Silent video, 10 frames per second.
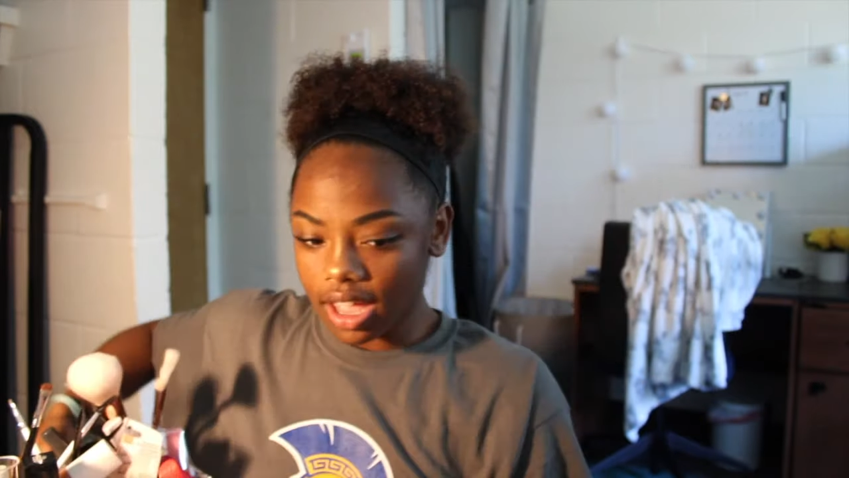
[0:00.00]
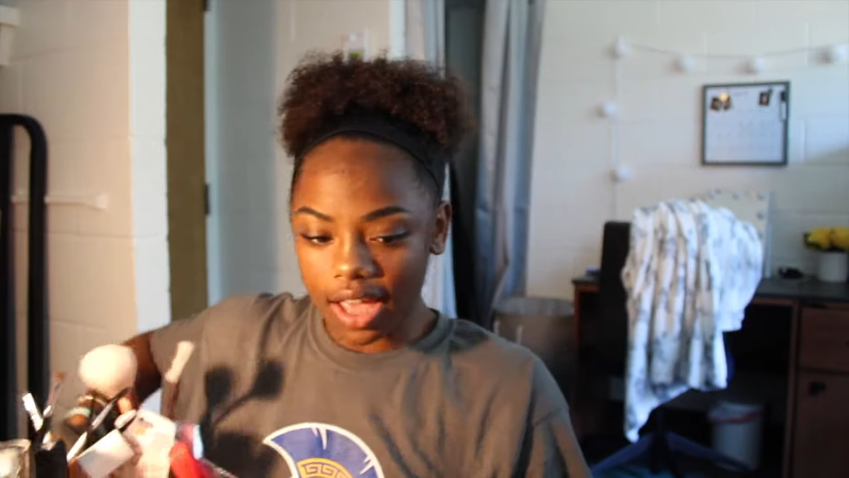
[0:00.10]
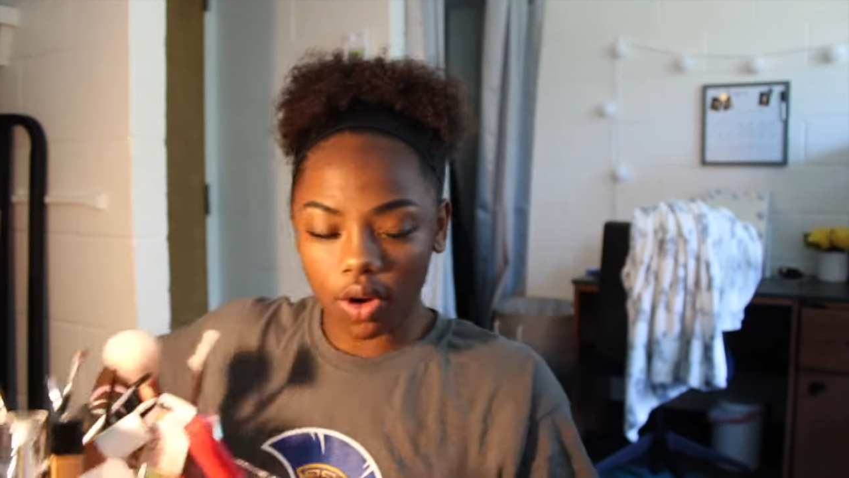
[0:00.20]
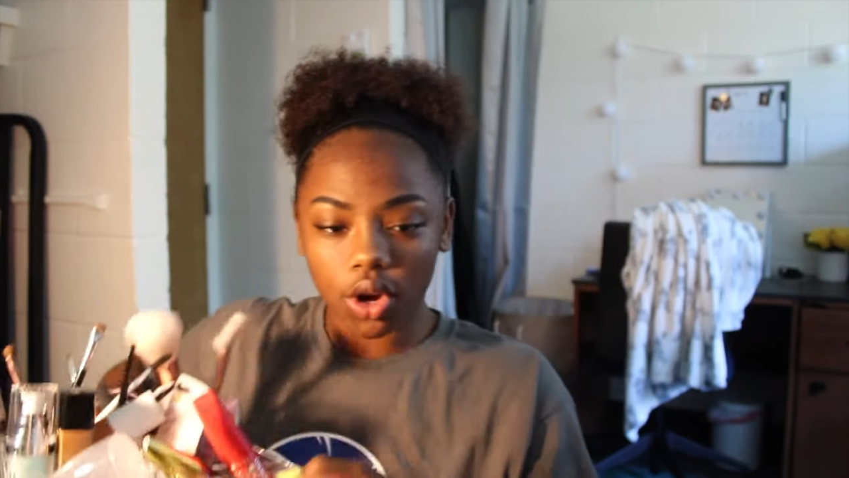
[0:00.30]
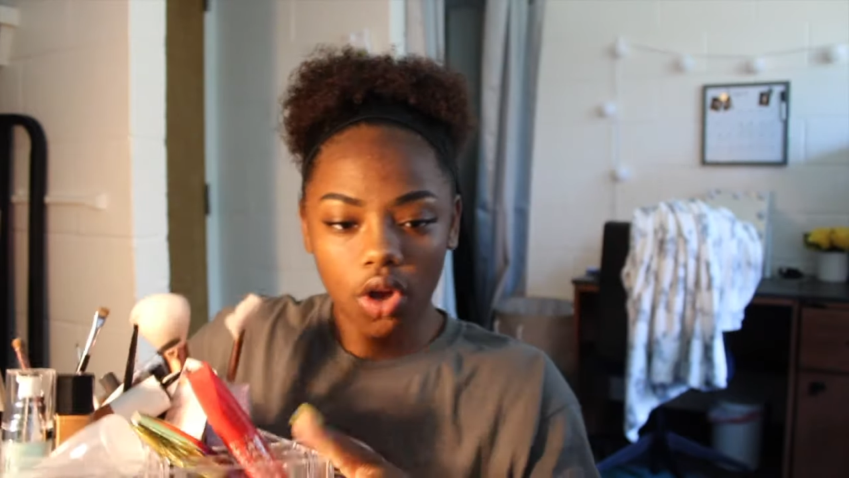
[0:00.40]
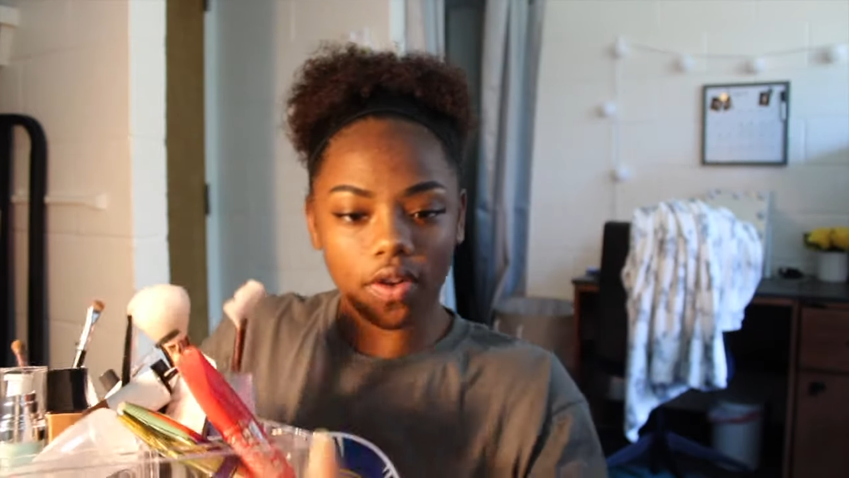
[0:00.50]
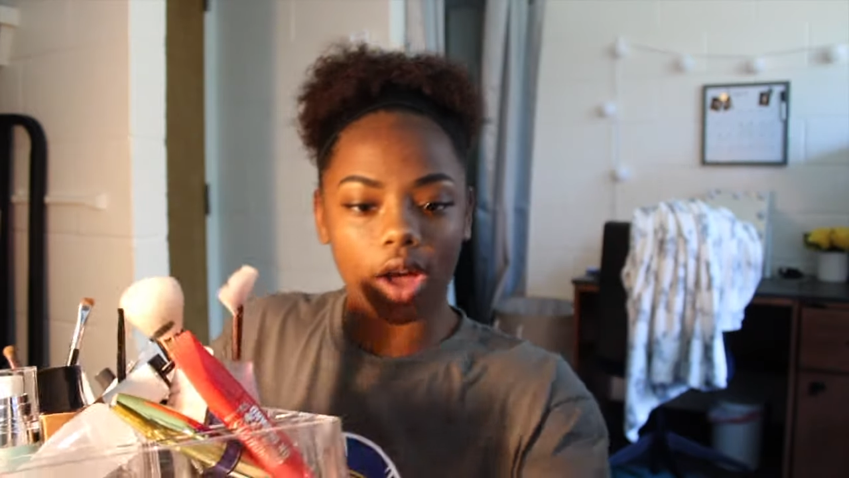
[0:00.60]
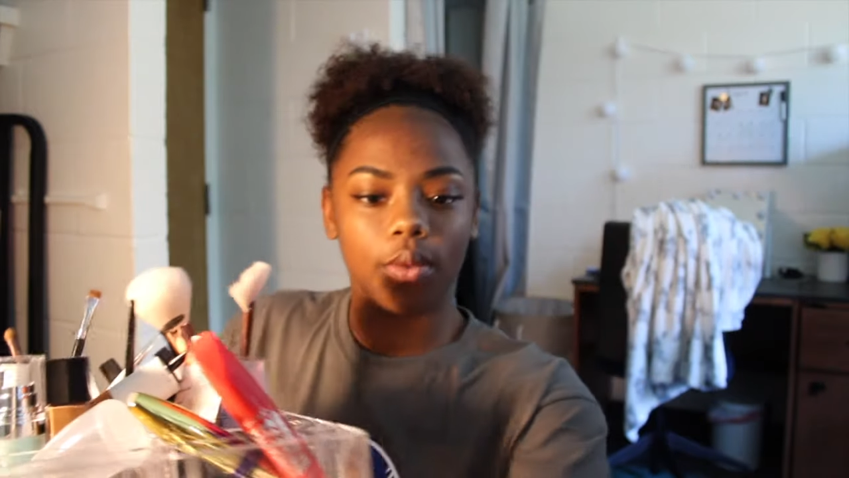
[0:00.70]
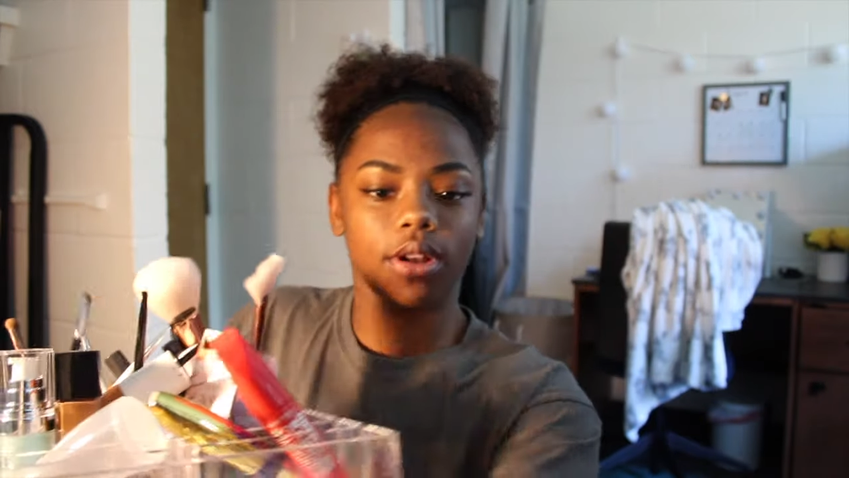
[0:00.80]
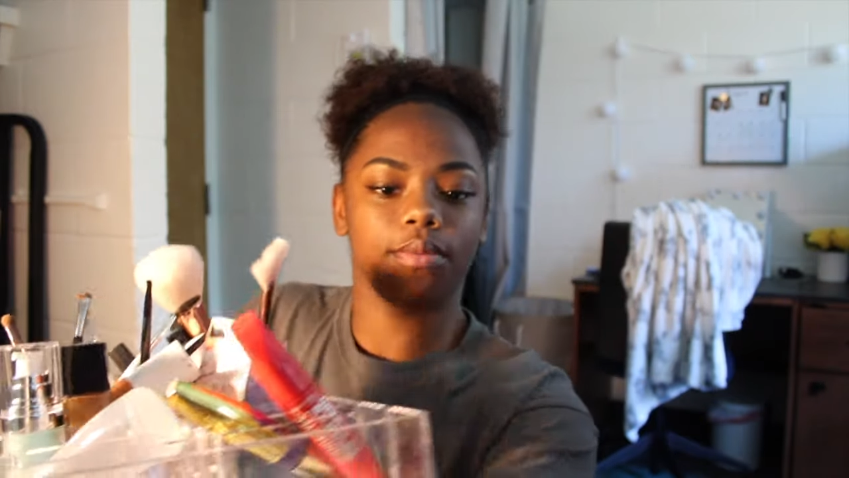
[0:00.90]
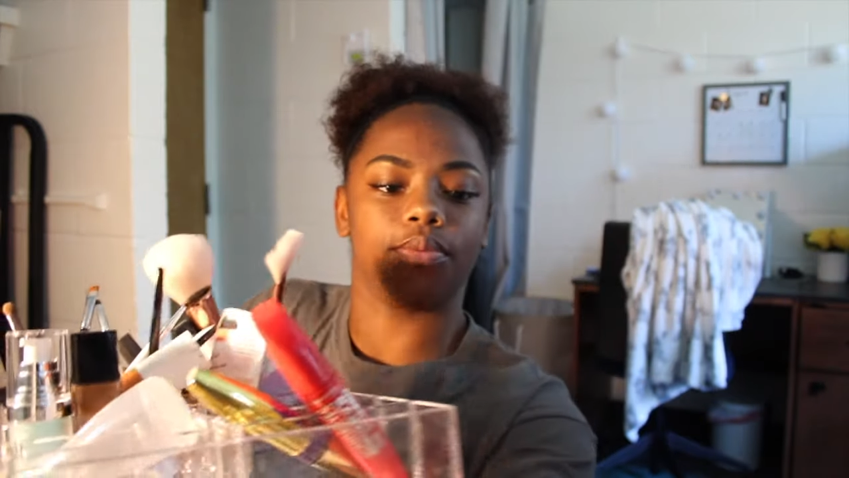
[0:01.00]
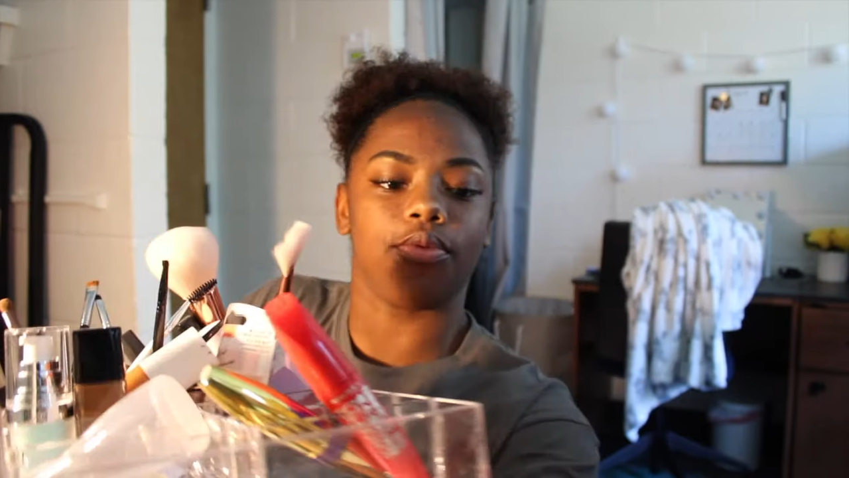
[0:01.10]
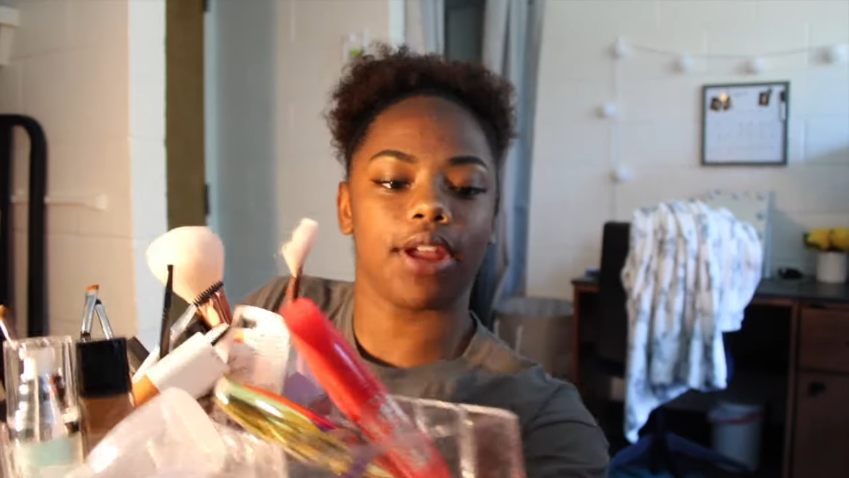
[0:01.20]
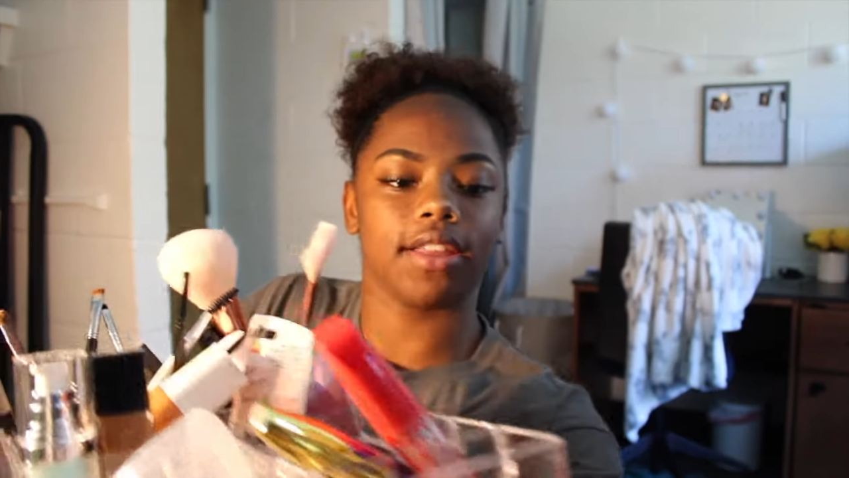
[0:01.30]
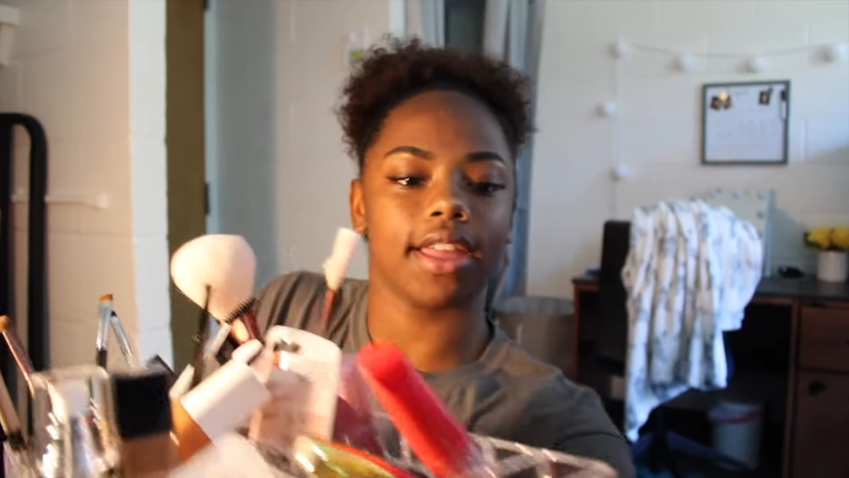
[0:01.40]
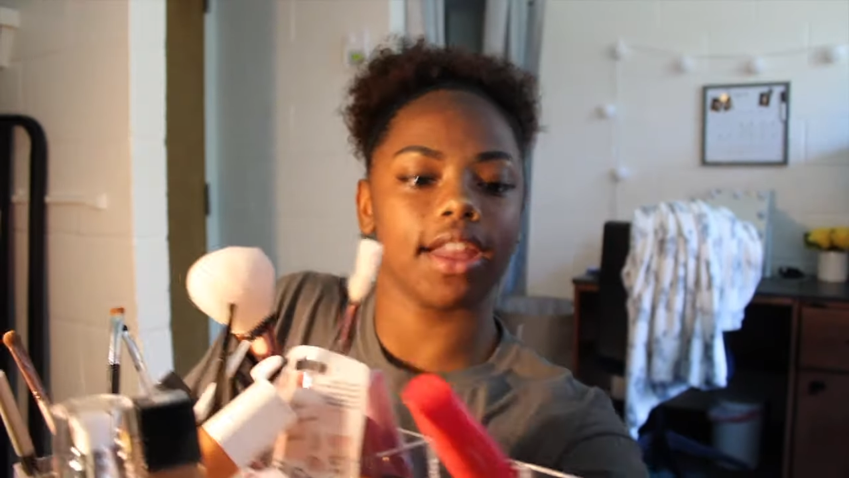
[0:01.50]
I don't know if I want to bring,